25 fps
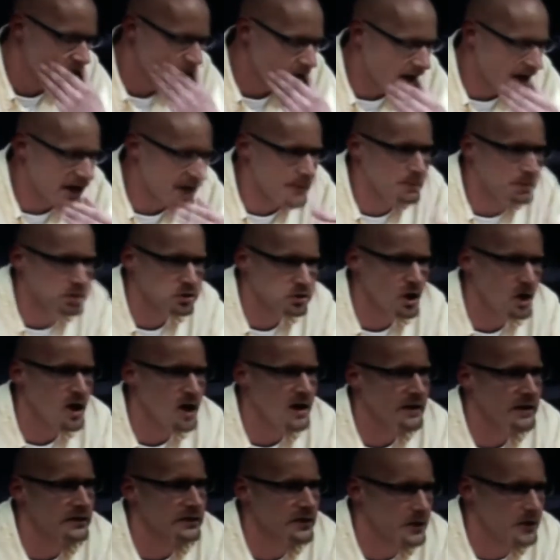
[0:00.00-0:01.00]
I
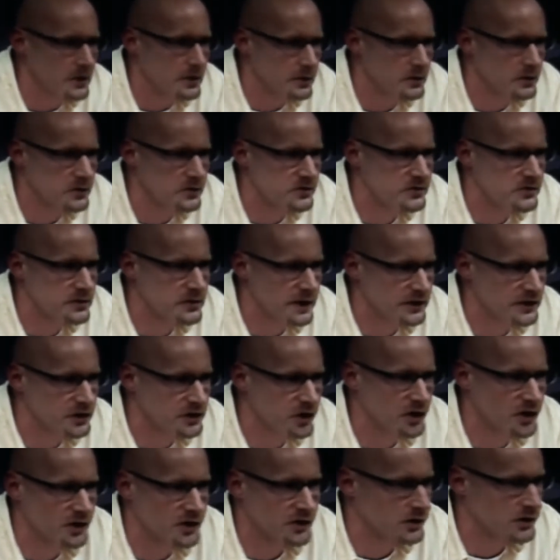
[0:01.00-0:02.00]
applaud those that
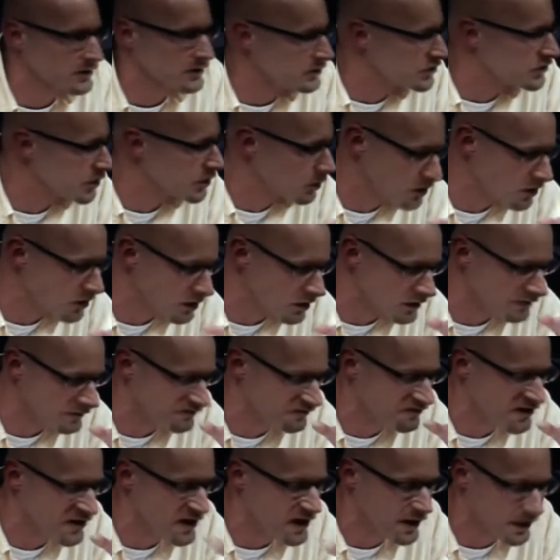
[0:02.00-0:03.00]
took
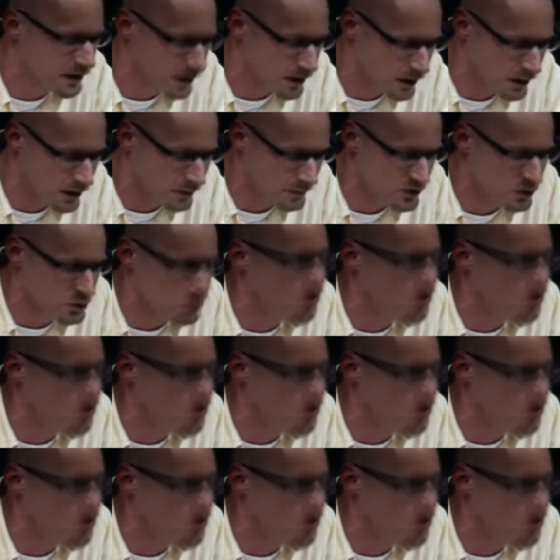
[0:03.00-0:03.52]
so-called Firearms